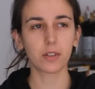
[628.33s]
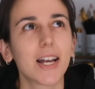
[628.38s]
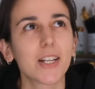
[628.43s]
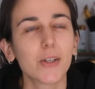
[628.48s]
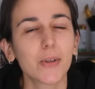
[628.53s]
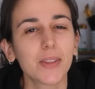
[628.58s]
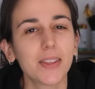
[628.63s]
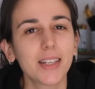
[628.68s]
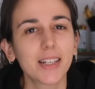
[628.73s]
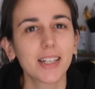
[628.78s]
I
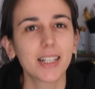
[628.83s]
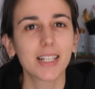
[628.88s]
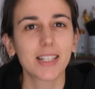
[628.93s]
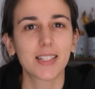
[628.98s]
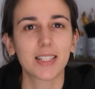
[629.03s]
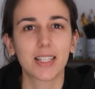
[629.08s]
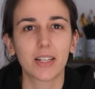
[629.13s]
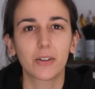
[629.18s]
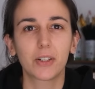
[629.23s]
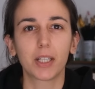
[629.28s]
don't think I
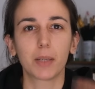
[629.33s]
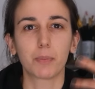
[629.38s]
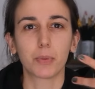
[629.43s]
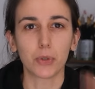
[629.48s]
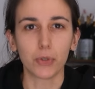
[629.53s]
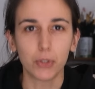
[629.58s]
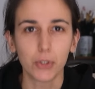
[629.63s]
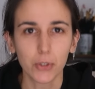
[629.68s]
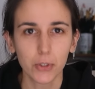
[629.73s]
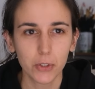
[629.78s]
necessarily
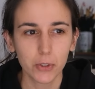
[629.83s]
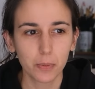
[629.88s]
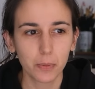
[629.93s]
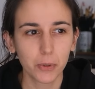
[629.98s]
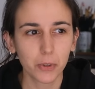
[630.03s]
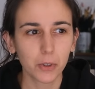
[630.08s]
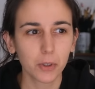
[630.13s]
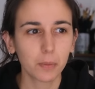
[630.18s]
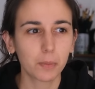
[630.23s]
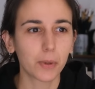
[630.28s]
produced
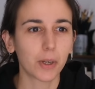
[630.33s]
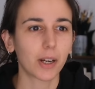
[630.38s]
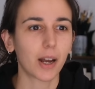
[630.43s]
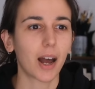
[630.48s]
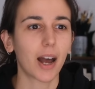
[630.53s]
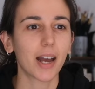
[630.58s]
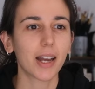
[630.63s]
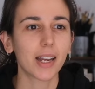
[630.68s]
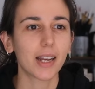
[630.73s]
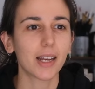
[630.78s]
more, but
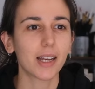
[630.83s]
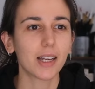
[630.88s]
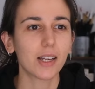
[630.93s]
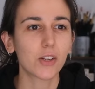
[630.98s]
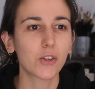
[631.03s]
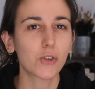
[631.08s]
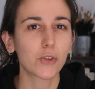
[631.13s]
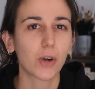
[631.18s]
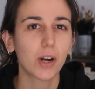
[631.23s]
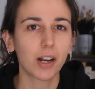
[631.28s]

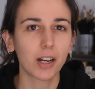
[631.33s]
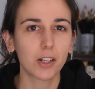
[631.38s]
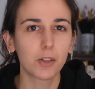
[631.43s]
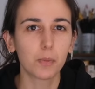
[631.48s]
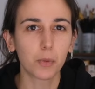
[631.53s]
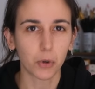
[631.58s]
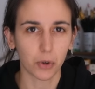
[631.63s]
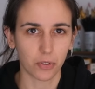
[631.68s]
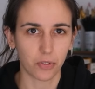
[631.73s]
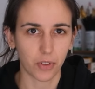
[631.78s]
I tried
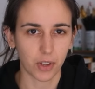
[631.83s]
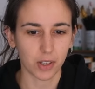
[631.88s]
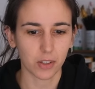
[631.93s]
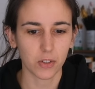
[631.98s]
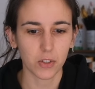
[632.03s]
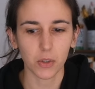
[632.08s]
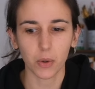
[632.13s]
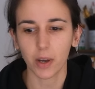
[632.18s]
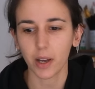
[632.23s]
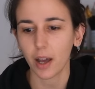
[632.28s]
more things.
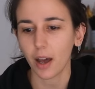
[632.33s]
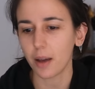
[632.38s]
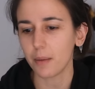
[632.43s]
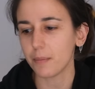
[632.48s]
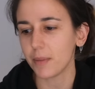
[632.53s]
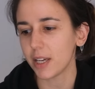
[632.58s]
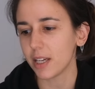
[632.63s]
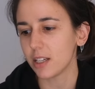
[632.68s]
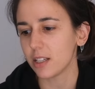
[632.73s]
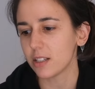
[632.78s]
So I
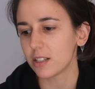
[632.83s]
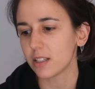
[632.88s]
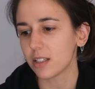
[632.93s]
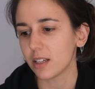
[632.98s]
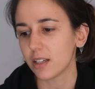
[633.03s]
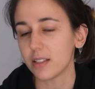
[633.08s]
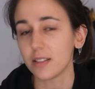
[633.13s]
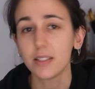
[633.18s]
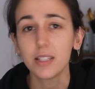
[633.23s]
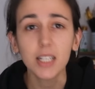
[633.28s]
made
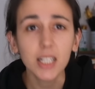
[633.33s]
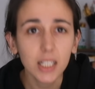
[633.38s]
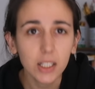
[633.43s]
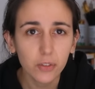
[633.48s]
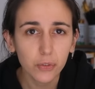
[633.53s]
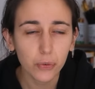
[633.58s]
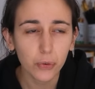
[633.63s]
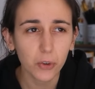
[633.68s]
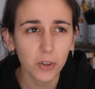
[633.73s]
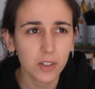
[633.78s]
a
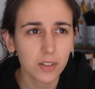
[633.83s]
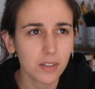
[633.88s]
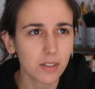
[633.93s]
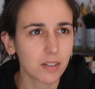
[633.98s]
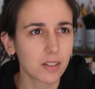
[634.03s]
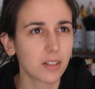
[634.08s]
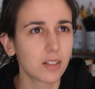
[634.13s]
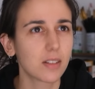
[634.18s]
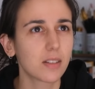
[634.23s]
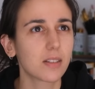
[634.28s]
zine, for
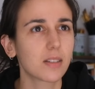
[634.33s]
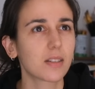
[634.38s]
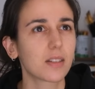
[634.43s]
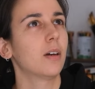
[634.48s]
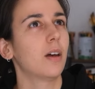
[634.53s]
instance.